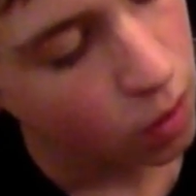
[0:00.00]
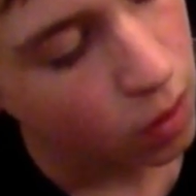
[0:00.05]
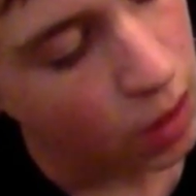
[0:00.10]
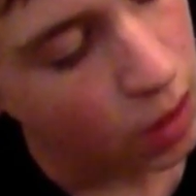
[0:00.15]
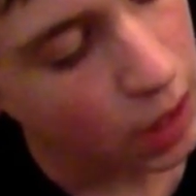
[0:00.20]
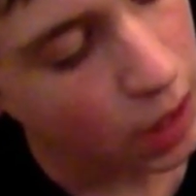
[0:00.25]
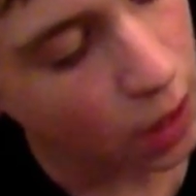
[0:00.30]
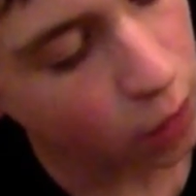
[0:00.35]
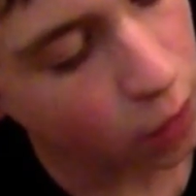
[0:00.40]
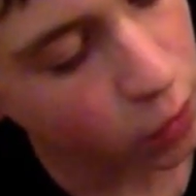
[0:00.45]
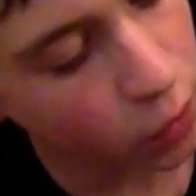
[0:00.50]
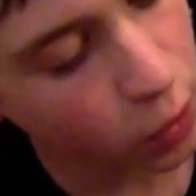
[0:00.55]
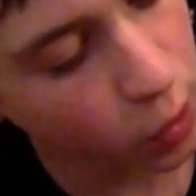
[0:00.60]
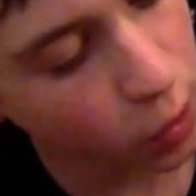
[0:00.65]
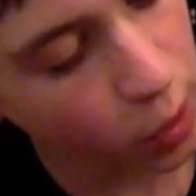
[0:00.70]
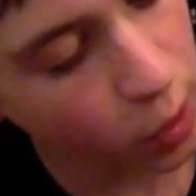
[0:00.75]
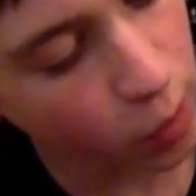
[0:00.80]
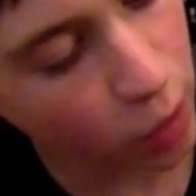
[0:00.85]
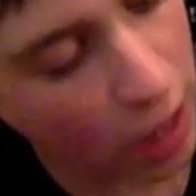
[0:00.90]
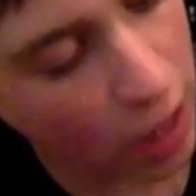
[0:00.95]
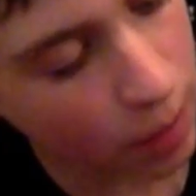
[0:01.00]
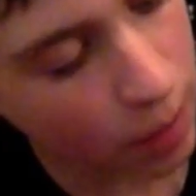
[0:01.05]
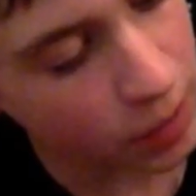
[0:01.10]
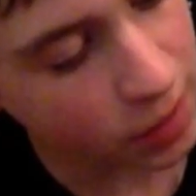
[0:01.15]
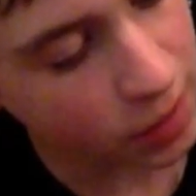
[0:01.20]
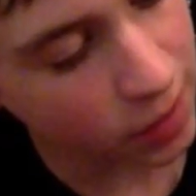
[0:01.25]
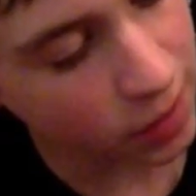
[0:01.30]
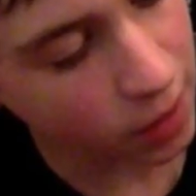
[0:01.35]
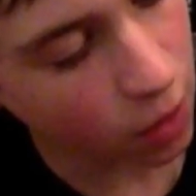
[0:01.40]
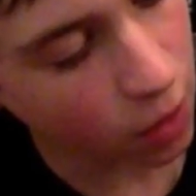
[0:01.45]
Now if you're doing a prop
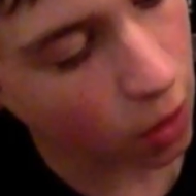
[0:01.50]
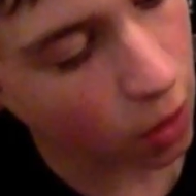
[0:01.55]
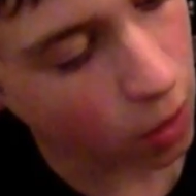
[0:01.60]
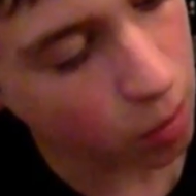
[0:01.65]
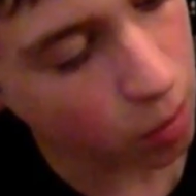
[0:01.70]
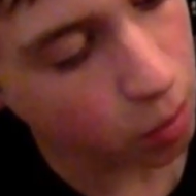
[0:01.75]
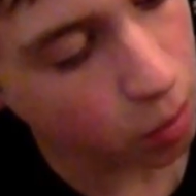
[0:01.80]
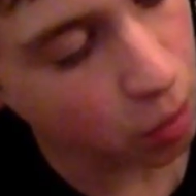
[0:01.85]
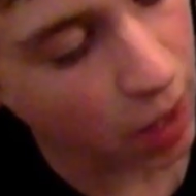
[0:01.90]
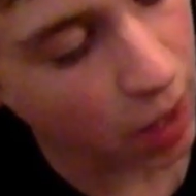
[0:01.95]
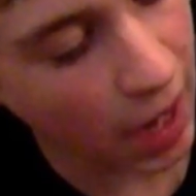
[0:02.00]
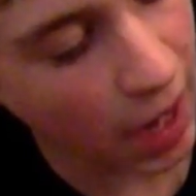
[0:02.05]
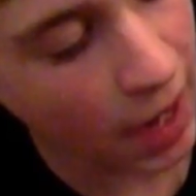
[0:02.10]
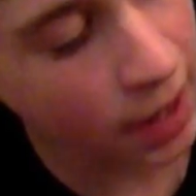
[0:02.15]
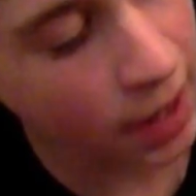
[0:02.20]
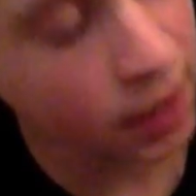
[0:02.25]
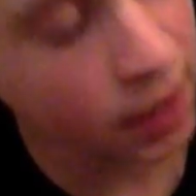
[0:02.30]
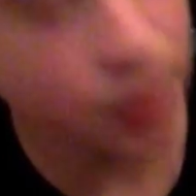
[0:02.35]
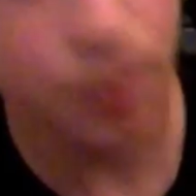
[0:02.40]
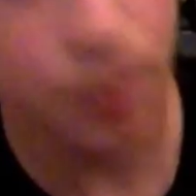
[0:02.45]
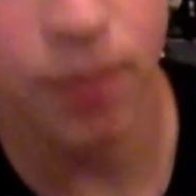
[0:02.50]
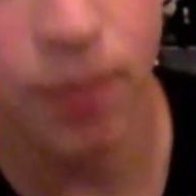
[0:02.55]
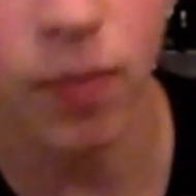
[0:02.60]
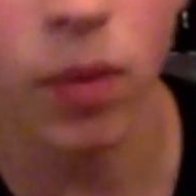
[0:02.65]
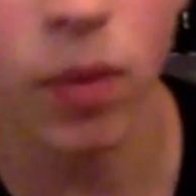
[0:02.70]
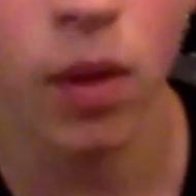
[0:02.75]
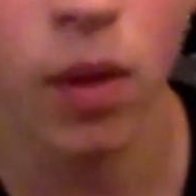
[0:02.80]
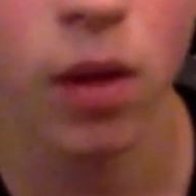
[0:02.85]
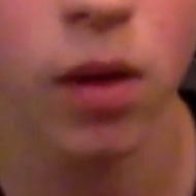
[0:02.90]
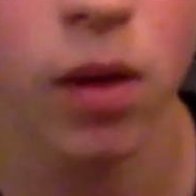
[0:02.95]
that's like all black,
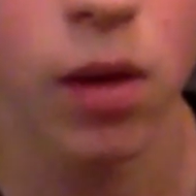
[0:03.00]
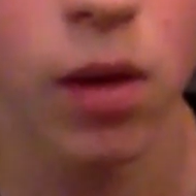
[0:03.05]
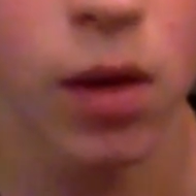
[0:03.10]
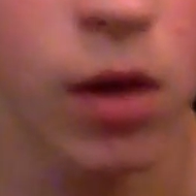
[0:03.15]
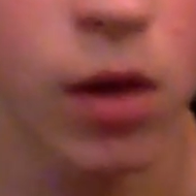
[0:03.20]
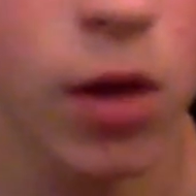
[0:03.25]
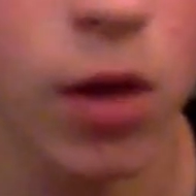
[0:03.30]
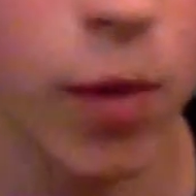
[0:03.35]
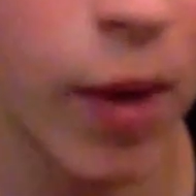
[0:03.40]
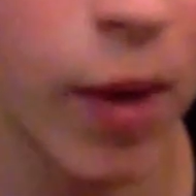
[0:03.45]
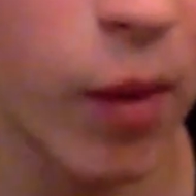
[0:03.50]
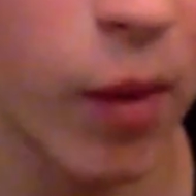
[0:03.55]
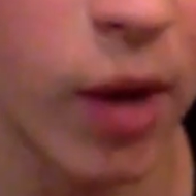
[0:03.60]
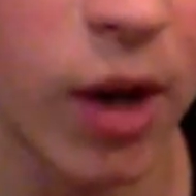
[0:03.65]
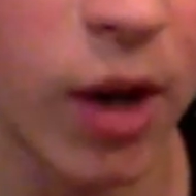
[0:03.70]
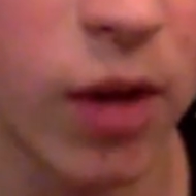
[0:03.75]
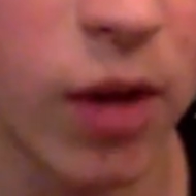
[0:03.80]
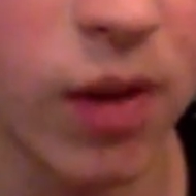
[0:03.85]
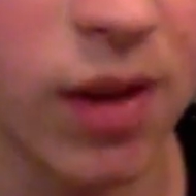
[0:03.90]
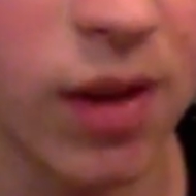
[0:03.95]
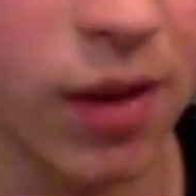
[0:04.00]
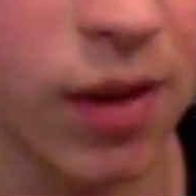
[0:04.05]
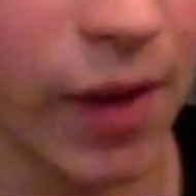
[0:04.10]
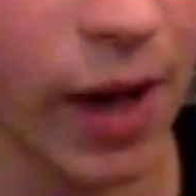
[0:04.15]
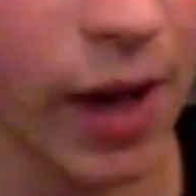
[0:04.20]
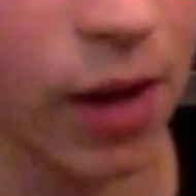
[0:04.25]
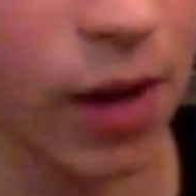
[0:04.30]
you might want to do this in like